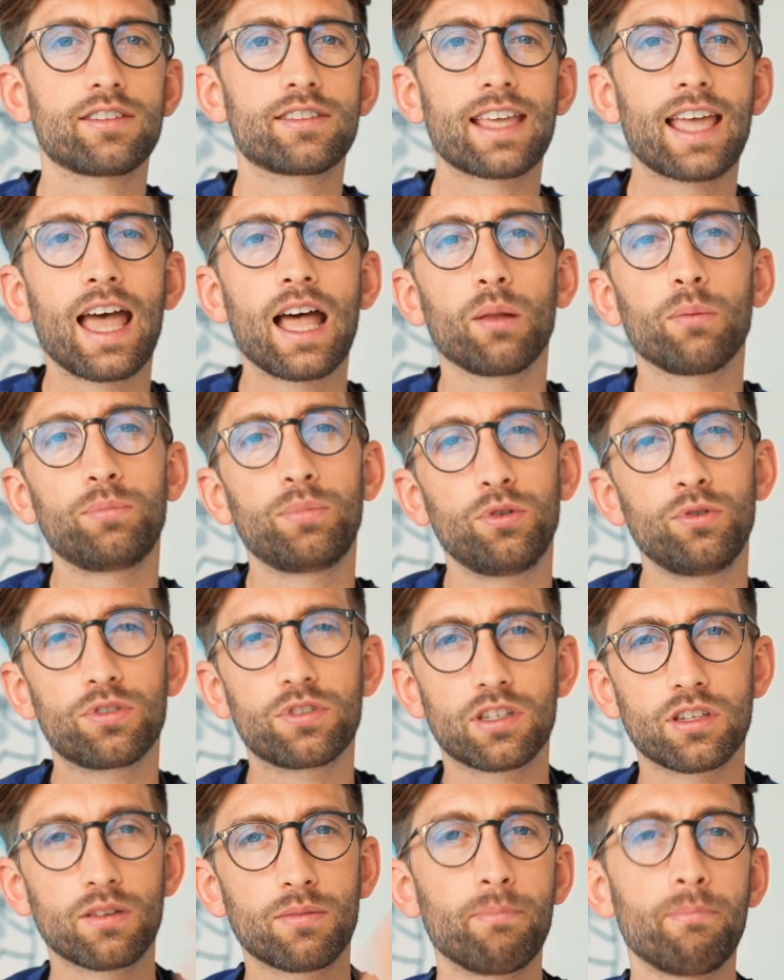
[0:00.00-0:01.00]
to help you
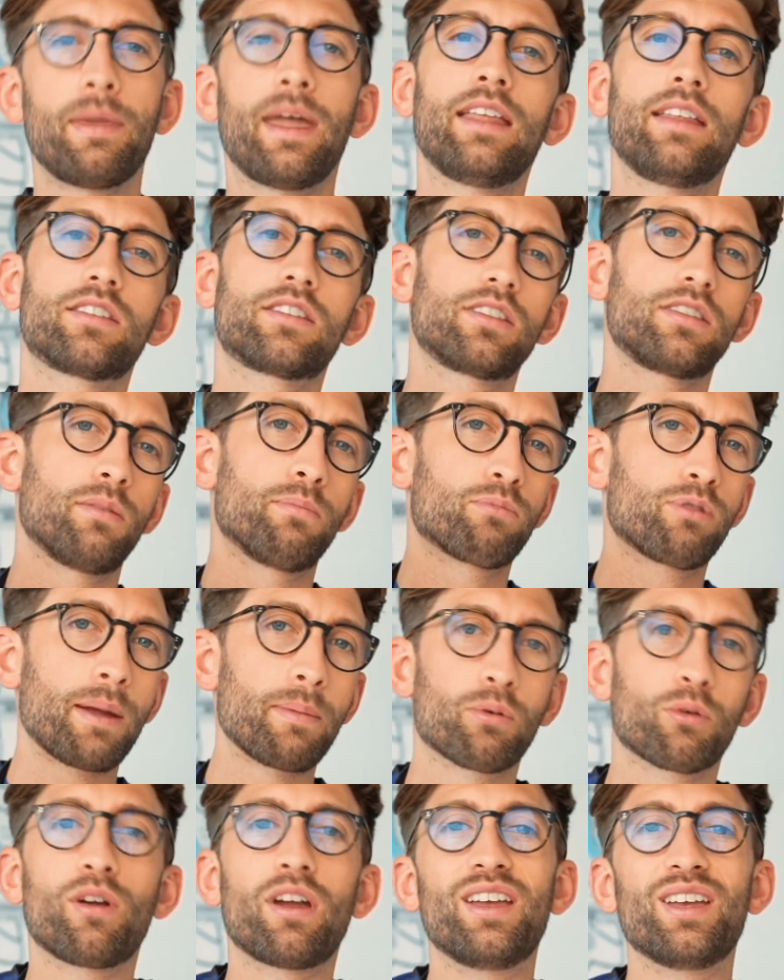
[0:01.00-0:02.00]
segment the
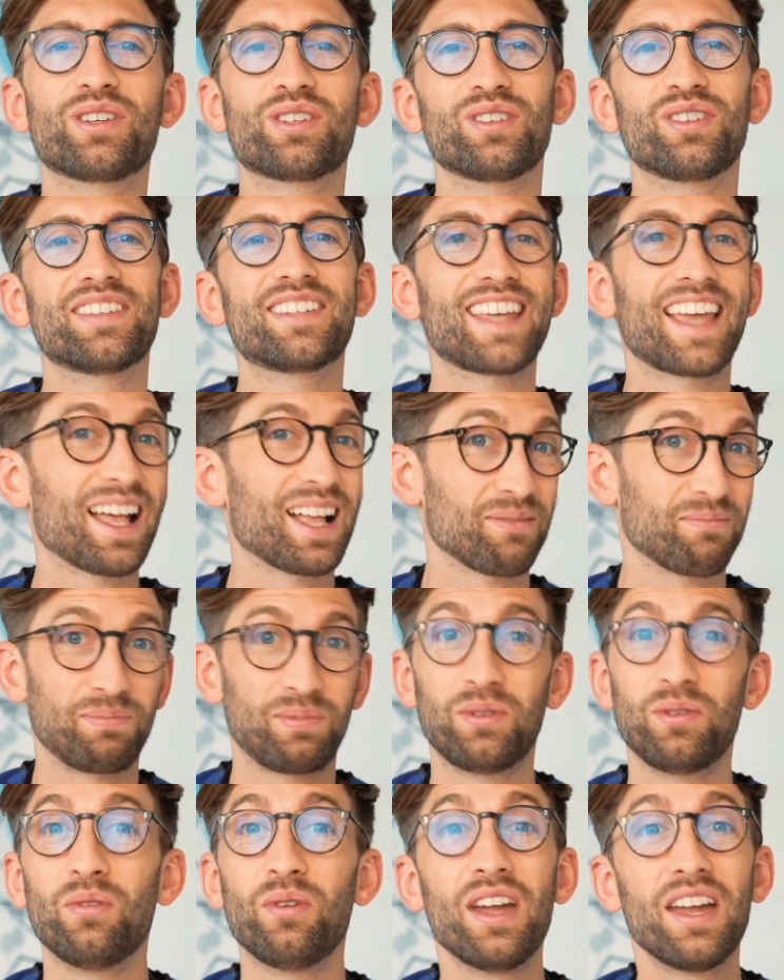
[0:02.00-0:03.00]
preparation, to help
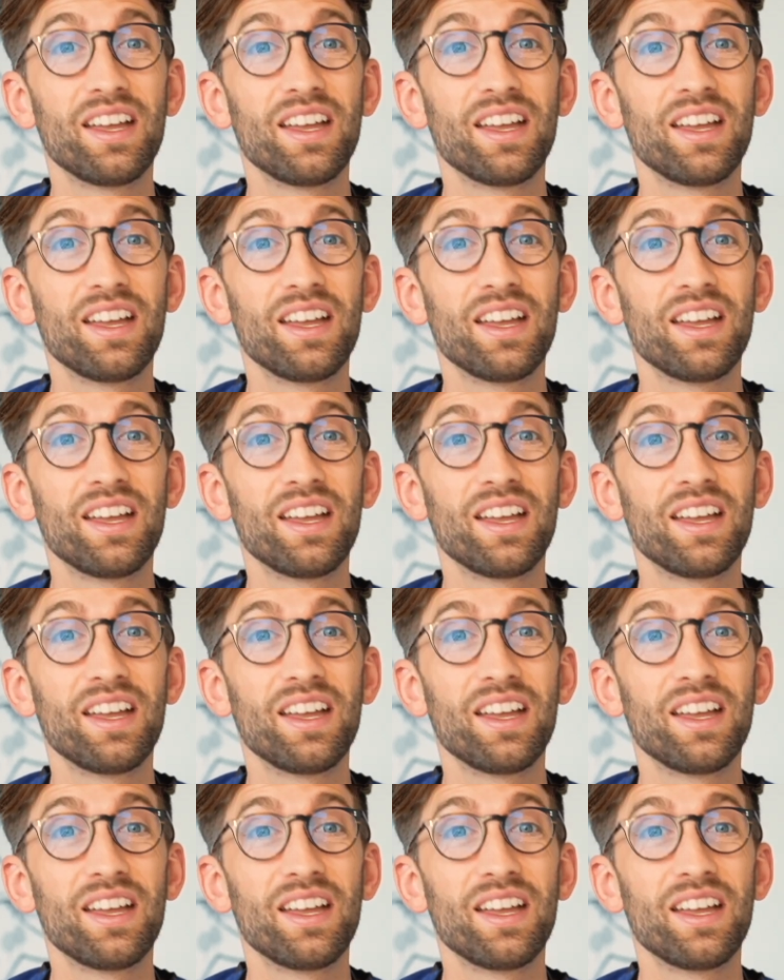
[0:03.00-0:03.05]
you